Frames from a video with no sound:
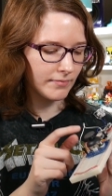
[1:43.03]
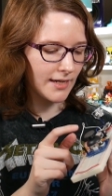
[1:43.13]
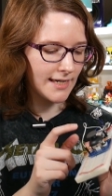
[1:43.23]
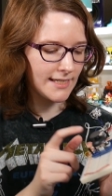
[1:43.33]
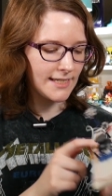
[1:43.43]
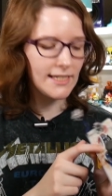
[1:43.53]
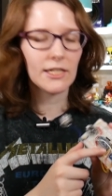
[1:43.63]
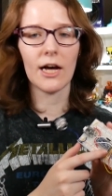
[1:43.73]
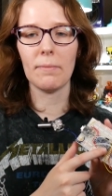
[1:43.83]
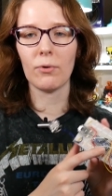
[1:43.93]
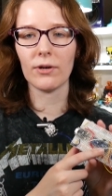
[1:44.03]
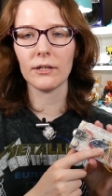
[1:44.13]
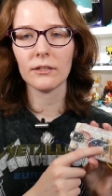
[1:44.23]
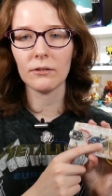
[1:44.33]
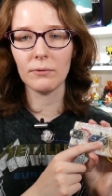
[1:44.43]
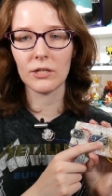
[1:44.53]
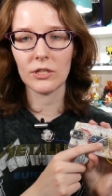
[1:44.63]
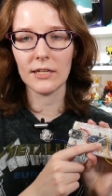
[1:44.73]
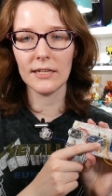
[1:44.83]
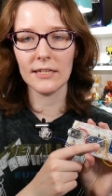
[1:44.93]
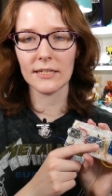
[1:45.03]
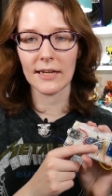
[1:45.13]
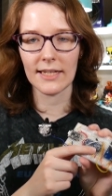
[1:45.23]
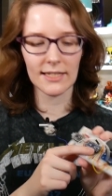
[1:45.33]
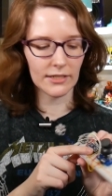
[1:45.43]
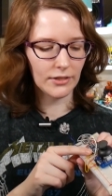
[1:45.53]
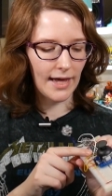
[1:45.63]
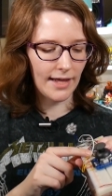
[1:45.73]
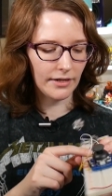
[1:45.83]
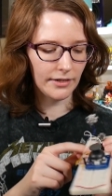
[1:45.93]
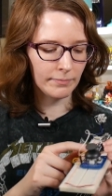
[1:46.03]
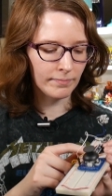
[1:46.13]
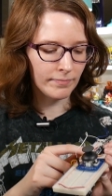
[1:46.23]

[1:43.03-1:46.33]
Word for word: a Seesaw board, which is kind of this little add-on